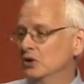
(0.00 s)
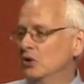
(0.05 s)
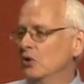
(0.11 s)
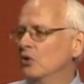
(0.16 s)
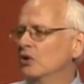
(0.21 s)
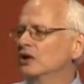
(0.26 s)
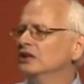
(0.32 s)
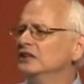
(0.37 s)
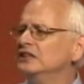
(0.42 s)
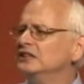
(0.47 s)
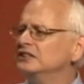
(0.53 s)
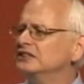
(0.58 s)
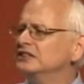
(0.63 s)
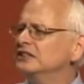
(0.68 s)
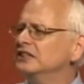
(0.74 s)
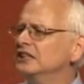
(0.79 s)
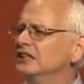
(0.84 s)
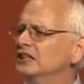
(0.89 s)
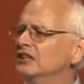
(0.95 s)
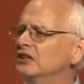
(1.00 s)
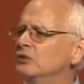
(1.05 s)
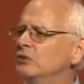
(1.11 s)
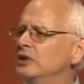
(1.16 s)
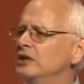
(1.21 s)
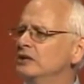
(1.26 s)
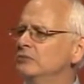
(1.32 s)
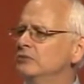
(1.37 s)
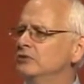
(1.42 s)
or at least seeking the
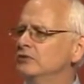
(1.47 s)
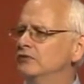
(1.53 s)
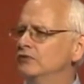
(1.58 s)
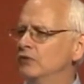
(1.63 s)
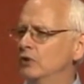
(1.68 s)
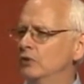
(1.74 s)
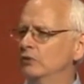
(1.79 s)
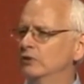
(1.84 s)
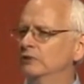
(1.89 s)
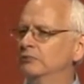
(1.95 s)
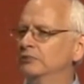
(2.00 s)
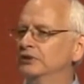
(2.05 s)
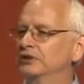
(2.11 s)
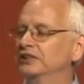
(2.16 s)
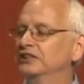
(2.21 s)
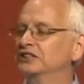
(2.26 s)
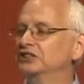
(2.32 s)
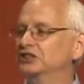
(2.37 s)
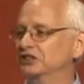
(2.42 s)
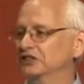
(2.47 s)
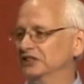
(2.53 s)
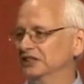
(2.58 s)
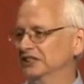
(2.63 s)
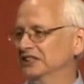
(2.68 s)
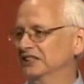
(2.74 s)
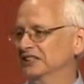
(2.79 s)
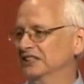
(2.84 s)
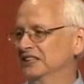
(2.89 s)
way to move forward prudentially.